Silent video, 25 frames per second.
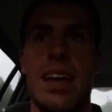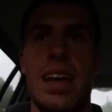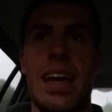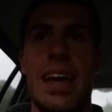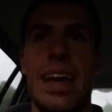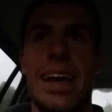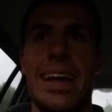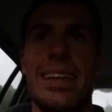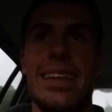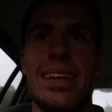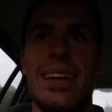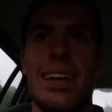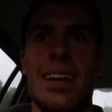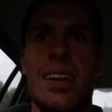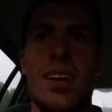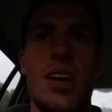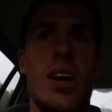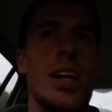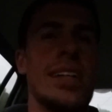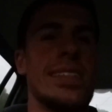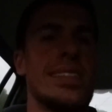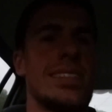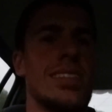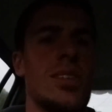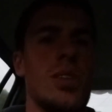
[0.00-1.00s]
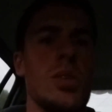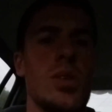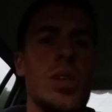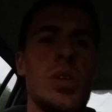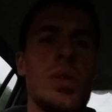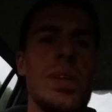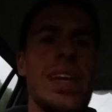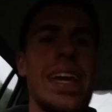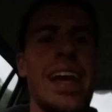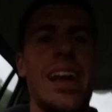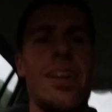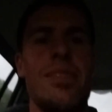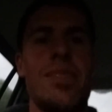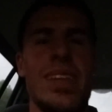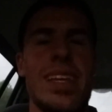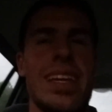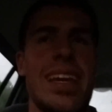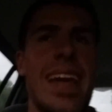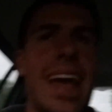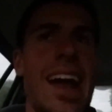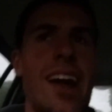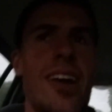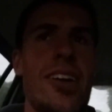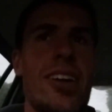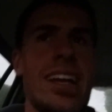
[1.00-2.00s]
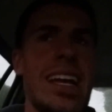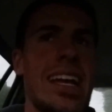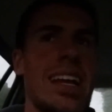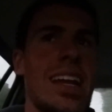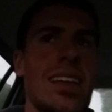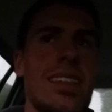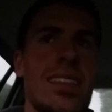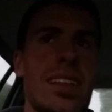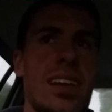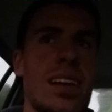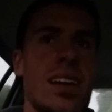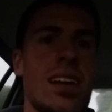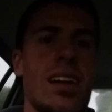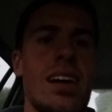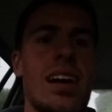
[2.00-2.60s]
and also you can't really carry anything